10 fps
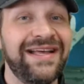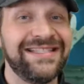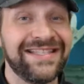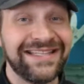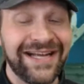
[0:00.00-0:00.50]

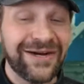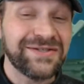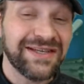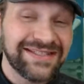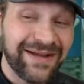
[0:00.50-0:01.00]
is that
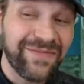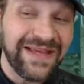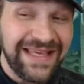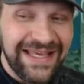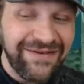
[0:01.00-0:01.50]
there's
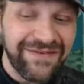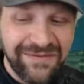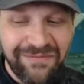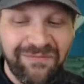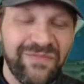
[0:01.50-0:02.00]
something
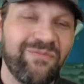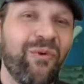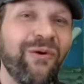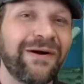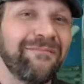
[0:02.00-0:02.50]
even
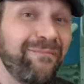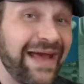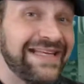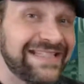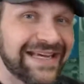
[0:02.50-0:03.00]
more
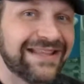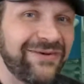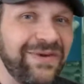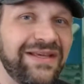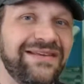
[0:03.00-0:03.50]
basic
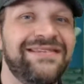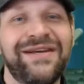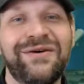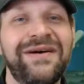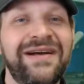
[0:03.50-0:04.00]
that we can
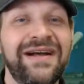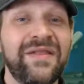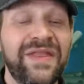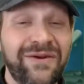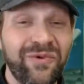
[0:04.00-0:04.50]
do
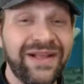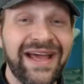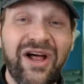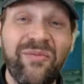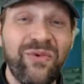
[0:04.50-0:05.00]
that will
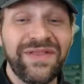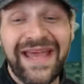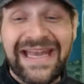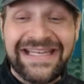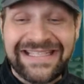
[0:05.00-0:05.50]
help with
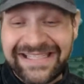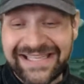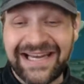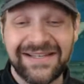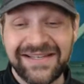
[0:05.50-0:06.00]
any
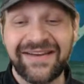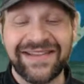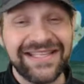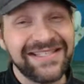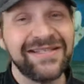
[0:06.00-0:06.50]
design outside of
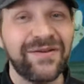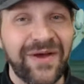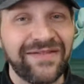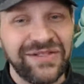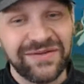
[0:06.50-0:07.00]
it. This is something
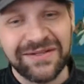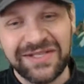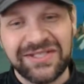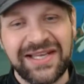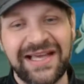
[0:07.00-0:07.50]
we have to do in our
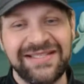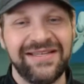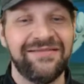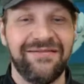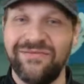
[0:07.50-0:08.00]

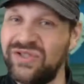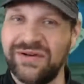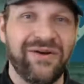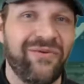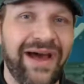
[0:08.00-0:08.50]
digitizing
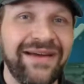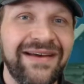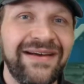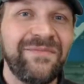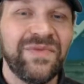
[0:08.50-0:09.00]
straight away.
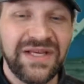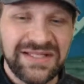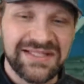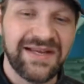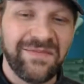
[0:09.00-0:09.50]

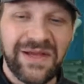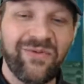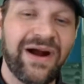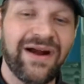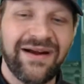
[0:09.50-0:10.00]
This is something
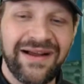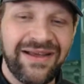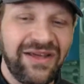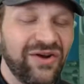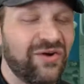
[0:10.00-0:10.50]
where
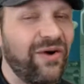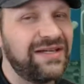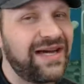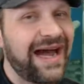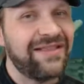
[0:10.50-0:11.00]
you're going
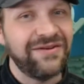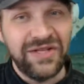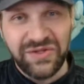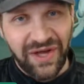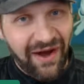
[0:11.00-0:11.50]
to either
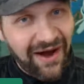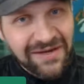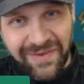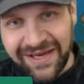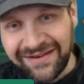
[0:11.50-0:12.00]
use
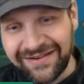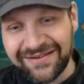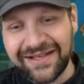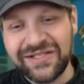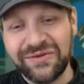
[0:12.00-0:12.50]
automated
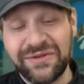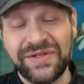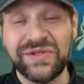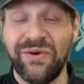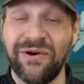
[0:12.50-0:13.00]
underlay
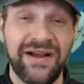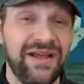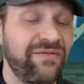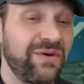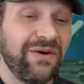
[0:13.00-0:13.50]
tools, or
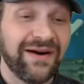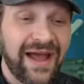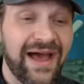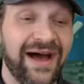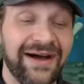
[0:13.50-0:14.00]
if you are
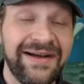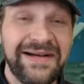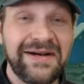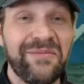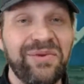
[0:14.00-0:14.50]
a
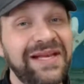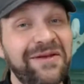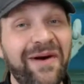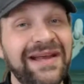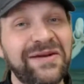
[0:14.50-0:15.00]

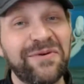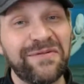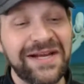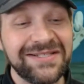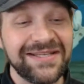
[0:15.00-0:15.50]
bloody-minded
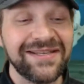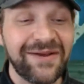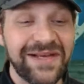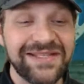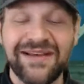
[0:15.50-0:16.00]
perfectionist
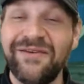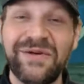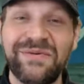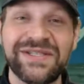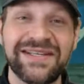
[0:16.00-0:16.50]
like myself,
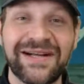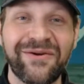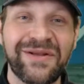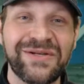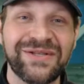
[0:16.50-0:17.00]
you will sit there
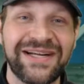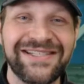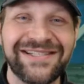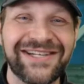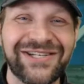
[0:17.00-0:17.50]
with your straight
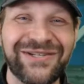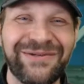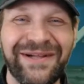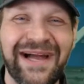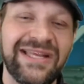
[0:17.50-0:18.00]
stitch
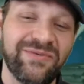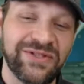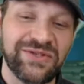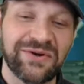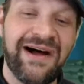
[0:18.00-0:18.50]
tool and you
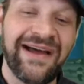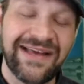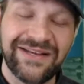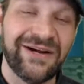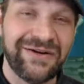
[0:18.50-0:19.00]
will draw
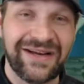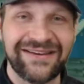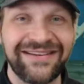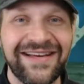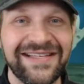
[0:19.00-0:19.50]
in your own
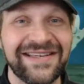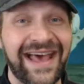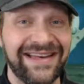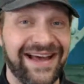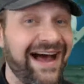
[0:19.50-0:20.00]
underlays.
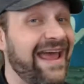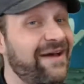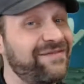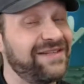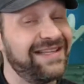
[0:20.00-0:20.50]
And I
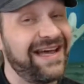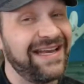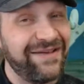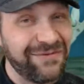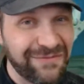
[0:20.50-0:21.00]
have done that
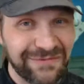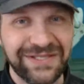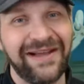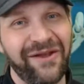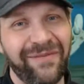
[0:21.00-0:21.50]
even when we're
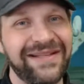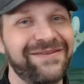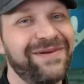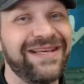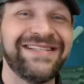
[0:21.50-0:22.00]
talking about
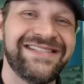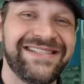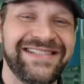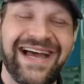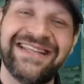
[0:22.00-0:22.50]
somebody else's
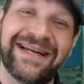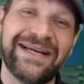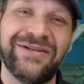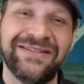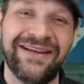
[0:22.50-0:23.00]
design that I
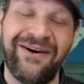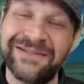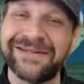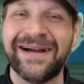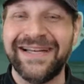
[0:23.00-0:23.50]
couldn't
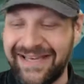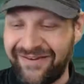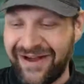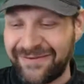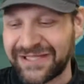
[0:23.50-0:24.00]
alter, I didn't
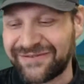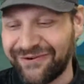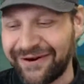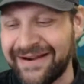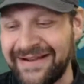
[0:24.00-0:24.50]
have objects
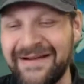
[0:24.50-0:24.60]
for.